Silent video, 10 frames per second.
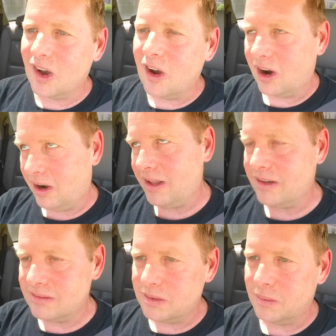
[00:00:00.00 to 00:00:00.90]
card
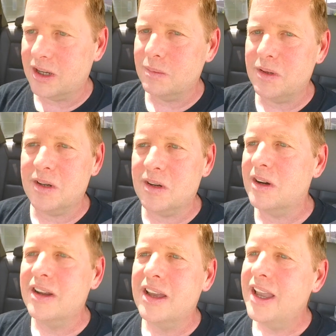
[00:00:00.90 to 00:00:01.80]
in my
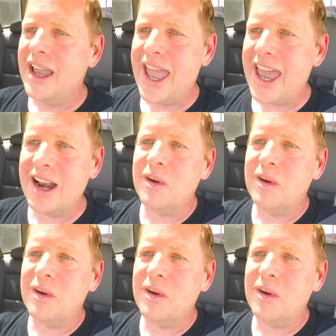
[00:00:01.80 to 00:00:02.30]
computer, and